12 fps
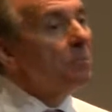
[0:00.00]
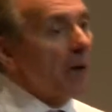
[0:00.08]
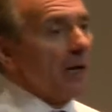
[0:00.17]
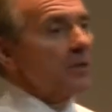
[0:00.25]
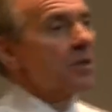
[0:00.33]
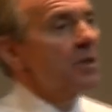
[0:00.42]

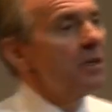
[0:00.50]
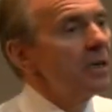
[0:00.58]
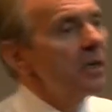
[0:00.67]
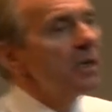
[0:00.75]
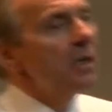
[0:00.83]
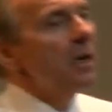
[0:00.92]
but
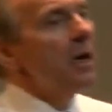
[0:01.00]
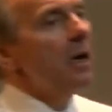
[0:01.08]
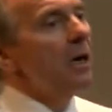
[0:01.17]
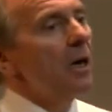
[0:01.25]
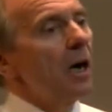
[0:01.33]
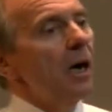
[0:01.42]

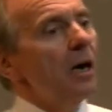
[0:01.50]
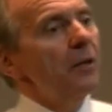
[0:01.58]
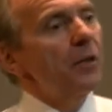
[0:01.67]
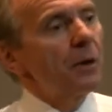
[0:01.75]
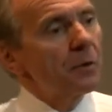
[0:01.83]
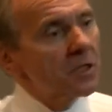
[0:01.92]

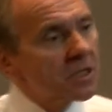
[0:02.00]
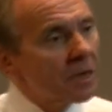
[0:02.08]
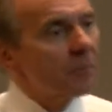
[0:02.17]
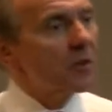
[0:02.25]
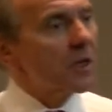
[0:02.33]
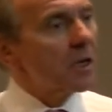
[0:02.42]
there was
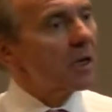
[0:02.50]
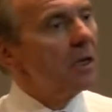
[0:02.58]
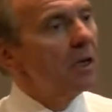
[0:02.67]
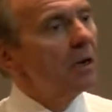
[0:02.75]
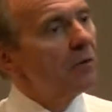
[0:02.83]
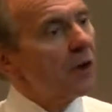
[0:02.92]
something
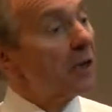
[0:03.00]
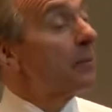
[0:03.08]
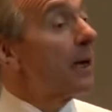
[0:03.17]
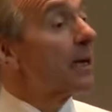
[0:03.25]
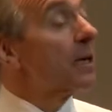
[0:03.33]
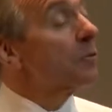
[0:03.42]

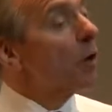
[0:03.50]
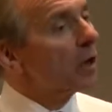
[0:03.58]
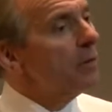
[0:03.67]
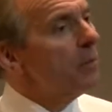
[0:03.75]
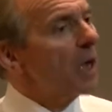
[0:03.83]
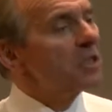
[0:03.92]
fundamentally
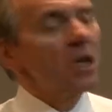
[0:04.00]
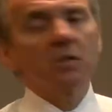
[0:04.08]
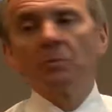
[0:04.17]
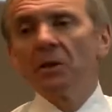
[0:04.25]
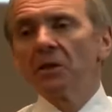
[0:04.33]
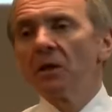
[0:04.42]
wrong in my
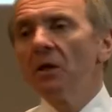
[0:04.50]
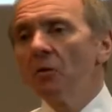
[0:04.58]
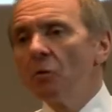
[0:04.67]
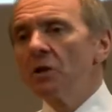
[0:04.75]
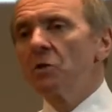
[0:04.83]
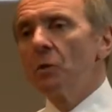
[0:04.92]
judgment,
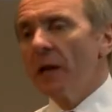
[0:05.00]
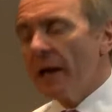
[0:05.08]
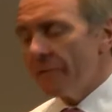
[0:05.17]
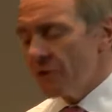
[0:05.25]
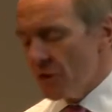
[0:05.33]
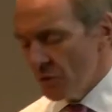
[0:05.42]
which we
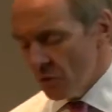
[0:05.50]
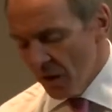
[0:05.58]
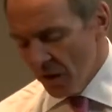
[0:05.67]
have to